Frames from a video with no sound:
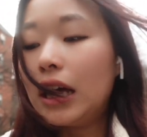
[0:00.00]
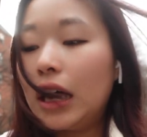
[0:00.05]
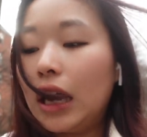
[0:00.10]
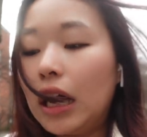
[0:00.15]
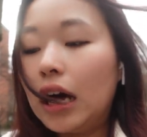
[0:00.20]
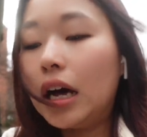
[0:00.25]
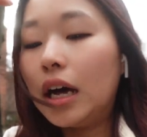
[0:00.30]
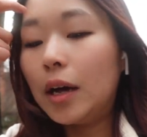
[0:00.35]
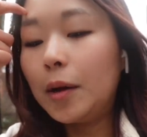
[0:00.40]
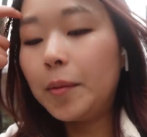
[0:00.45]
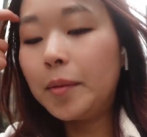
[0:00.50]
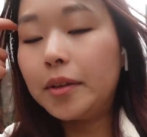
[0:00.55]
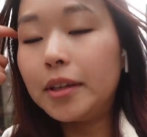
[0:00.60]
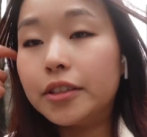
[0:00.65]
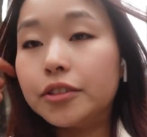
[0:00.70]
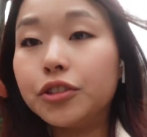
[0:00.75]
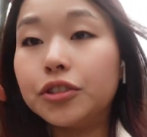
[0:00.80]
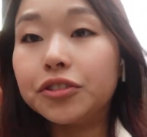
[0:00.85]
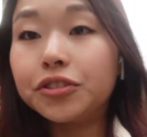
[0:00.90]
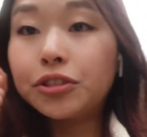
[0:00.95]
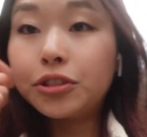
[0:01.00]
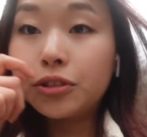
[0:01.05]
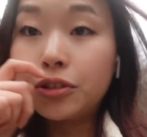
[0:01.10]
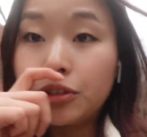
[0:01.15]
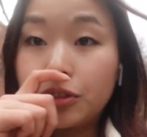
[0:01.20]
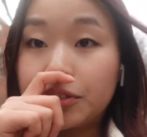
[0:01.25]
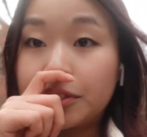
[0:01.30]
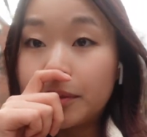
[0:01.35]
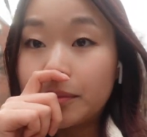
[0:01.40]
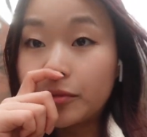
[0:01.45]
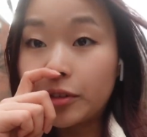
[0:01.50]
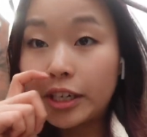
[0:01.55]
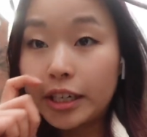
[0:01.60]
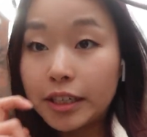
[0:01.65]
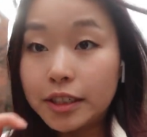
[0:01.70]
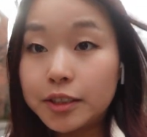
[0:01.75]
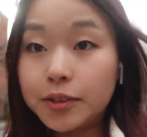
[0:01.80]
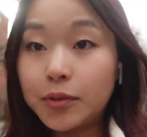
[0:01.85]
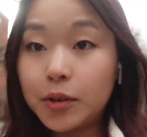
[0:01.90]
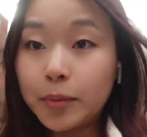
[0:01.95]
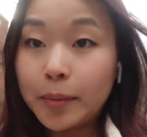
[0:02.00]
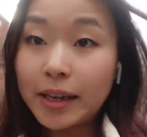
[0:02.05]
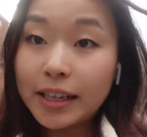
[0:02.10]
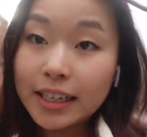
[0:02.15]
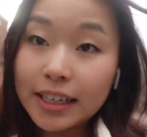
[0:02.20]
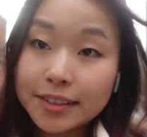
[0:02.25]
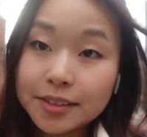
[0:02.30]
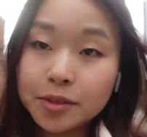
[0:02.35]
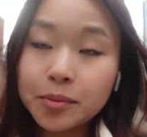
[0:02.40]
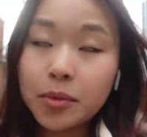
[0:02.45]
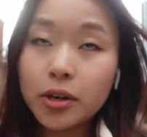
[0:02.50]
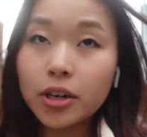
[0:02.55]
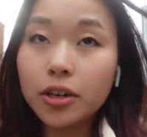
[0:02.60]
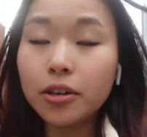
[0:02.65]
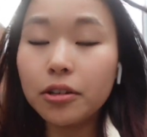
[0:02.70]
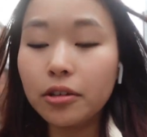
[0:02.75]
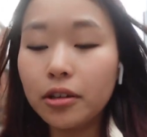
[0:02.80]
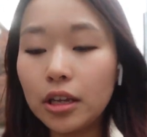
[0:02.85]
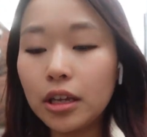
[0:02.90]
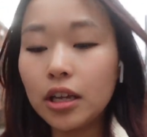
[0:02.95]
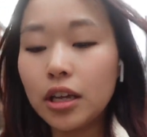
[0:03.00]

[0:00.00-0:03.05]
Um, just to do some readings for my class tomorrow,